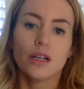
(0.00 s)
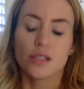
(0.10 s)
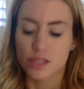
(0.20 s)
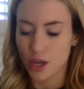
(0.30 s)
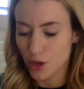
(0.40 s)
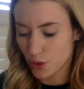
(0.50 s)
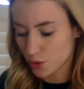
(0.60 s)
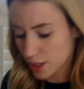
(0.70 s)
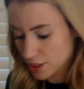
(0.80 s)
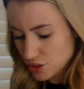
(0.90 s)

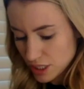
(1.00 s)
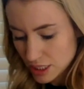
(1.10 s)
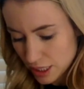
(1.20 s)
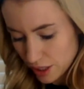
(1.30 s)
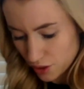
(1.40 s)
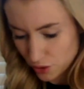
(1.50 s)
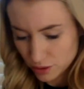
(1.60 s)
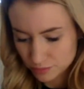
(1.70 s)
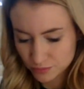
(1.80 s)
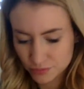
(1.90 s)
So, as you can tell,
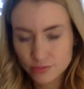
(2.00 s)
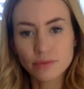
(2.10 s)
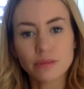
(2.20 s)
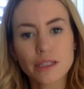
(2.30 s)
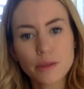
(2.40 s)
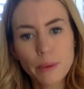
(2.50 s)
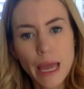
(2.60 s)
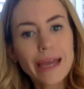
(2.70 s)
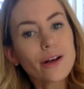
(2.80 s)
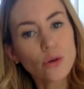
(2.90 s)
I'm a little
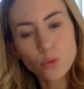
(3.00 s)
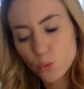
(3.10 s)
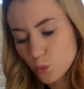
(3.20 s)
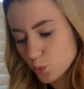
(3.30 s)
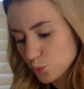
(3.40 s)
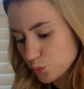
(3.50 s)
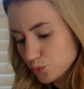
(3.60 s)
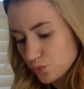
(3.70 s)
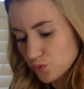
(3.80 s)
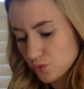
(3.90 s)
pale,
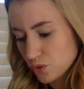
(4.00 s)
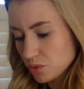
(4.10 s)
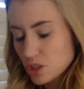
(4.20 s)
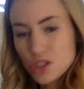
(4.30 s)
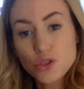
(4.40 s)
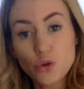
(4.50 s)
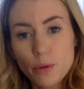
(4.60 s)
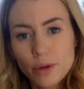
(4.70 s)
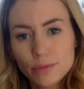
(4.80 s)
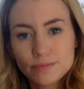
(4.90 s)
which is
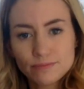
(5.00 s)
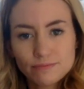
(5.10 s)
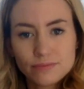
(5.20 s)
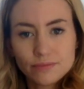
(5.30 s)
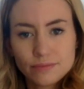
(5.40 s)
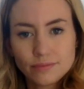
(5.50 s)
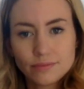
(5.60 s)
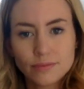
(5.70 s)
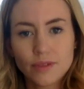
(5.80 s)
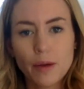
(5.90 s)
normal.
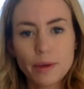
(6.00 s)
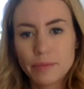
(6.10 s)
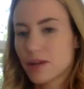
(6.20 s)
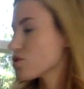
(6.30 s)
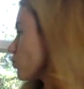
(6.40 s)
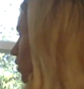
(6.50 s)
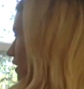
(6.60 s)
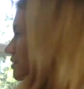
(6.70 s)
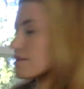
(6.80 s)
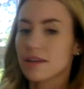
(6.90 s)
I'm about as
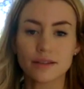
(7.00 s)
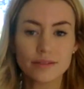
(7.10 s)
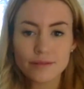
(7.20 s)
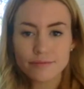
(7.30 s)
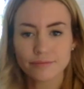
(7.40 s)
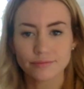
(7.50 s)
white as this.